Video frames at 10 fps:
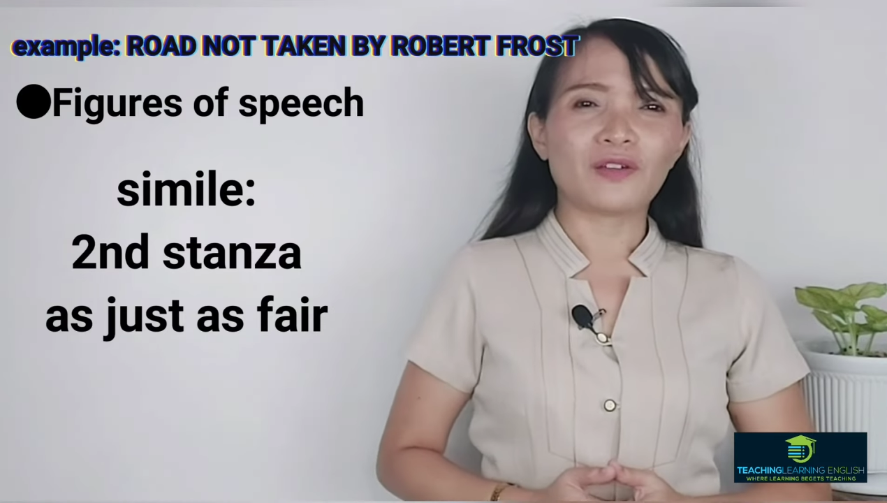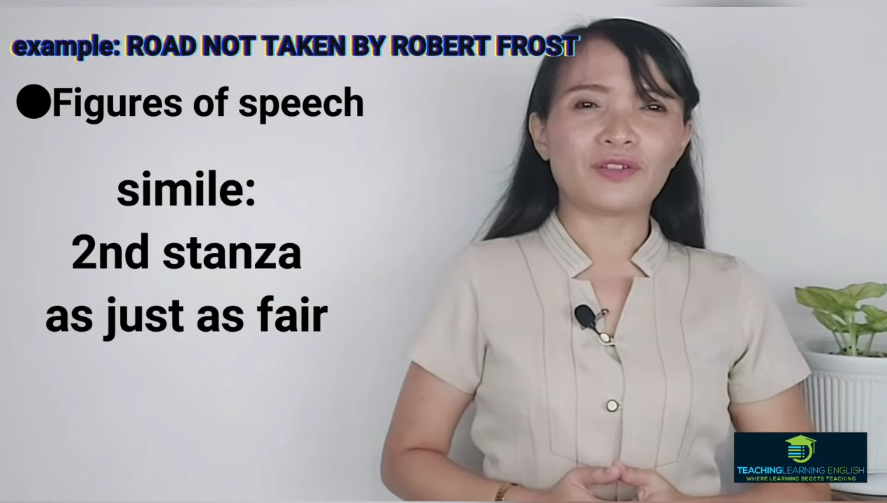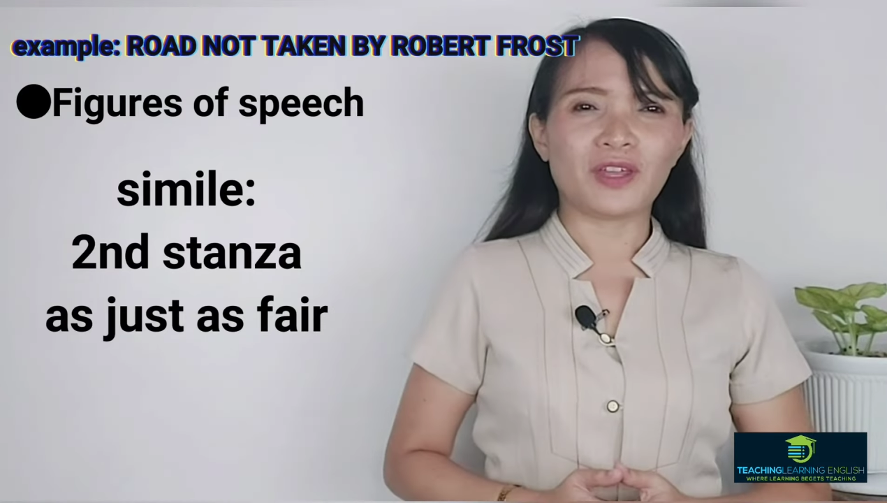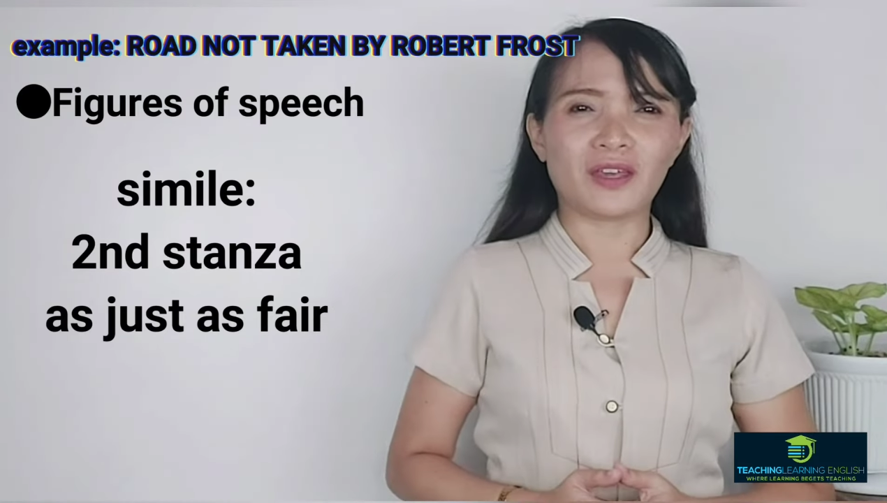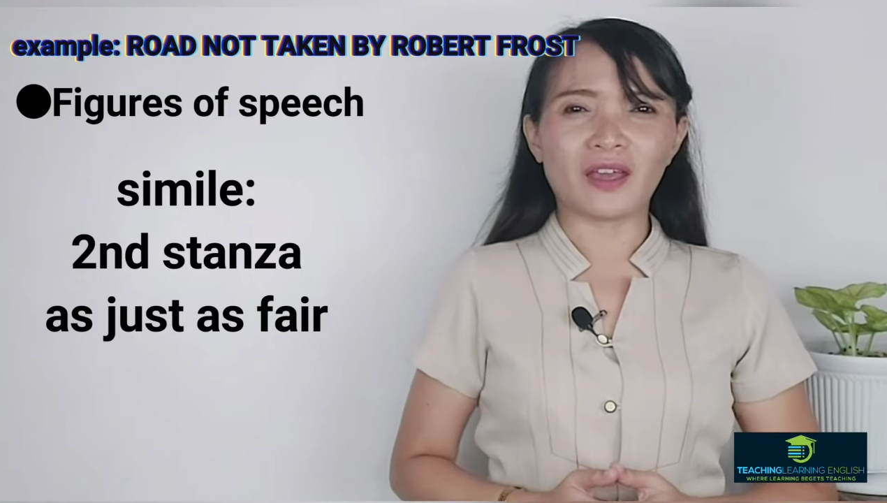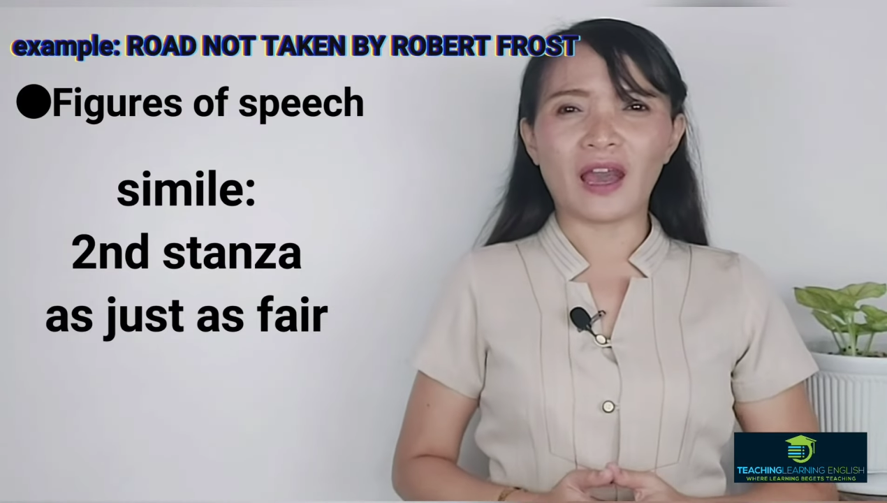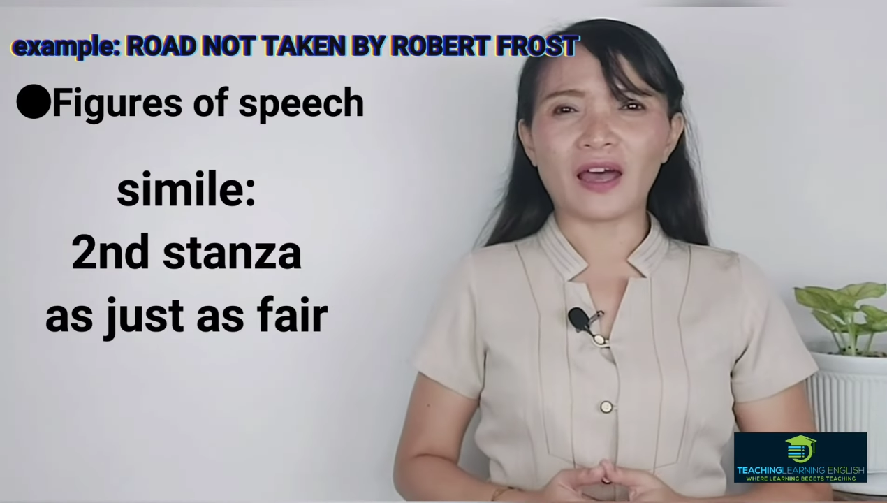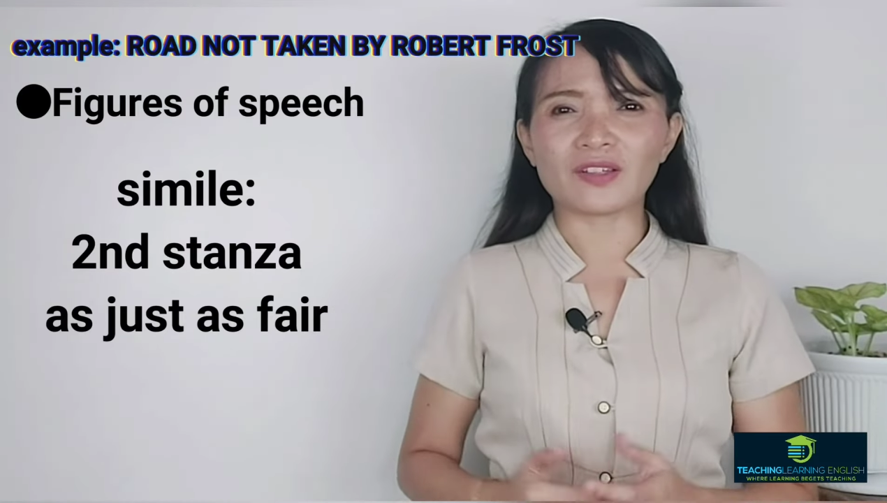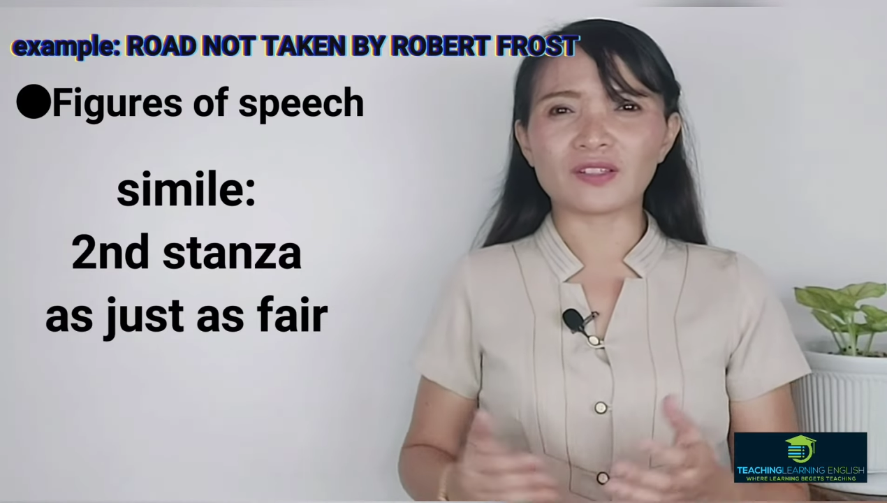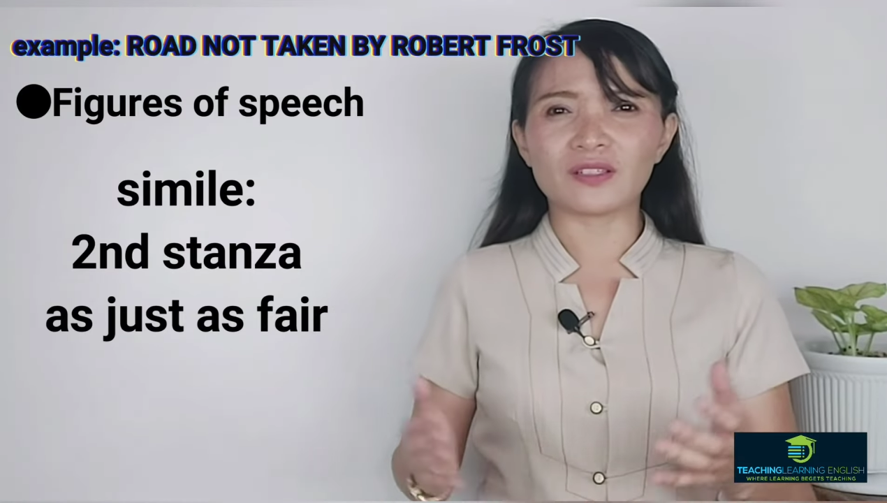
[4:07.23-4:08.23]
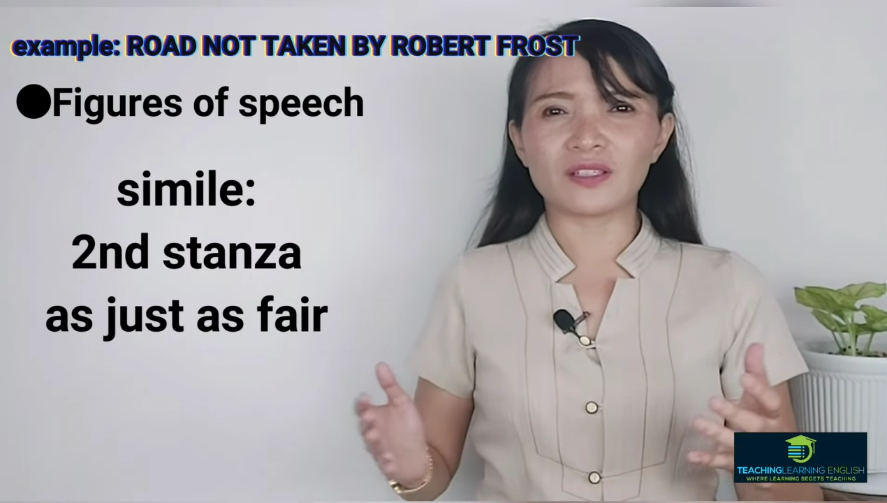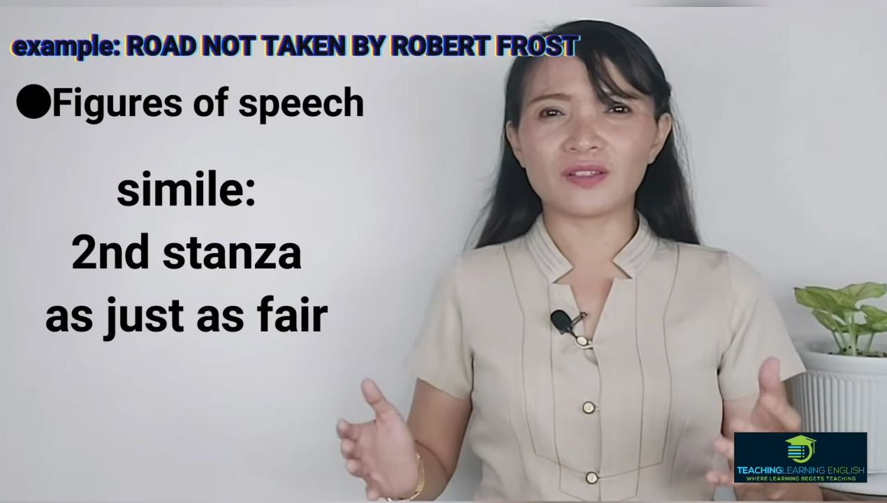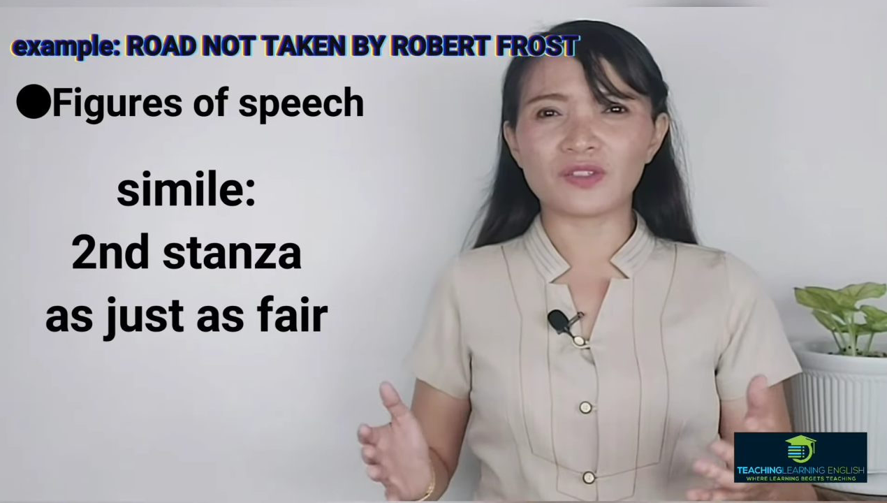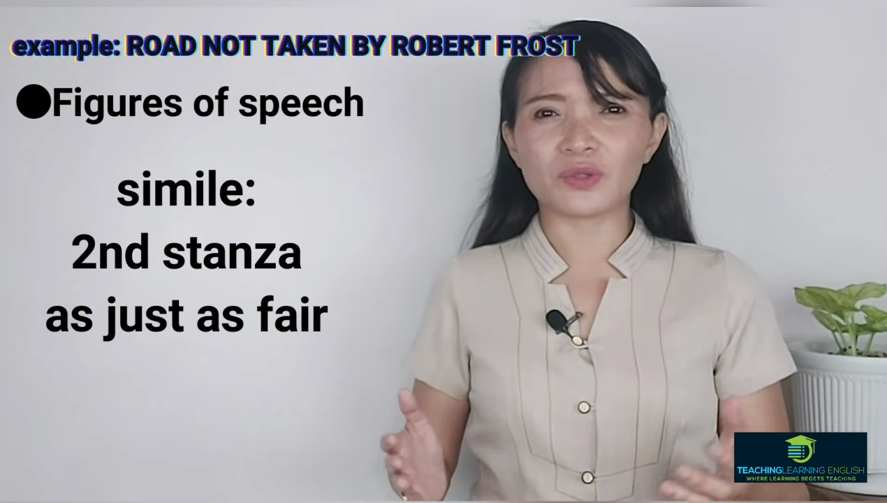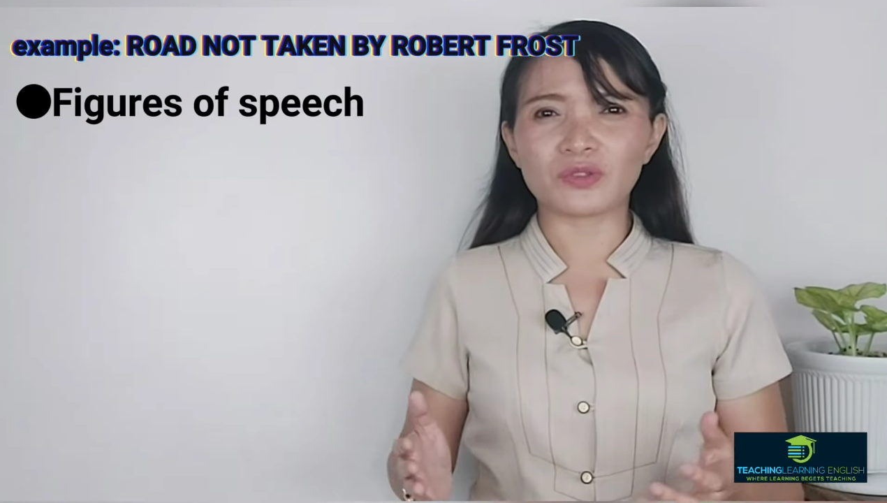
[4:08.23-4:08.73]
The
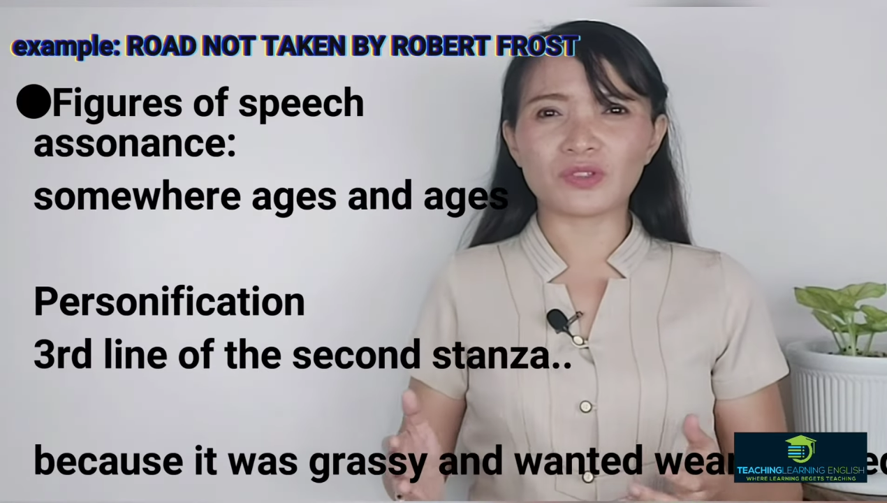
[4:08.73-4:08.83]
assonance